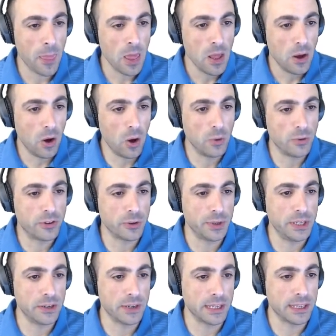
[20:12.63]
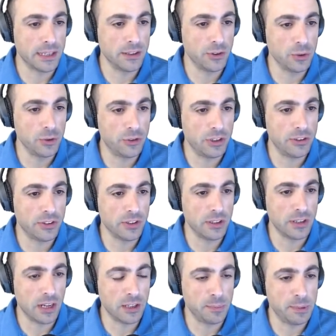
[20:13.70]
Oh, so here I can do
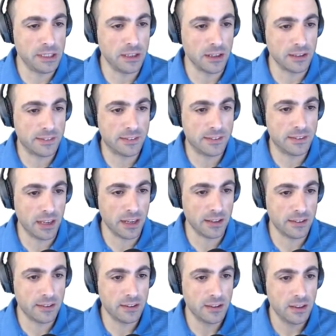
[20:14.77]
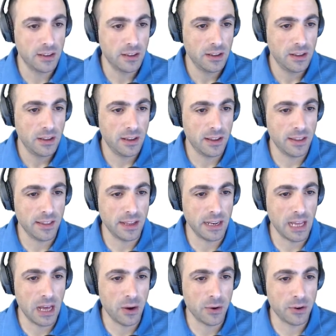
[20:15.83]
json.b.set and then
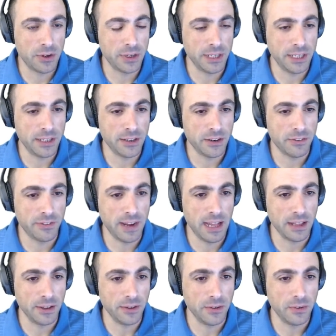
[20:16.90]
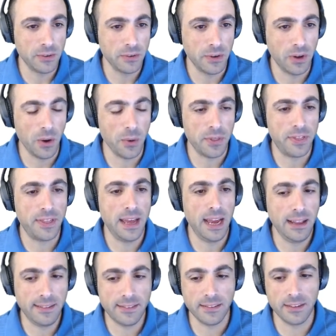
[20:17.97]
outer inner value. Oh,
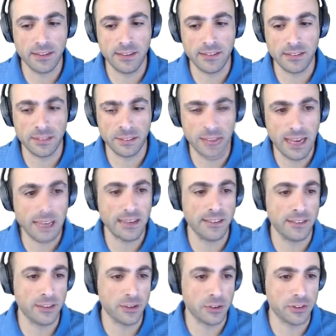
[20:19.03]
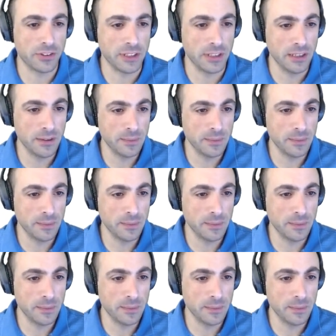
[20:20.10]
that is interesting.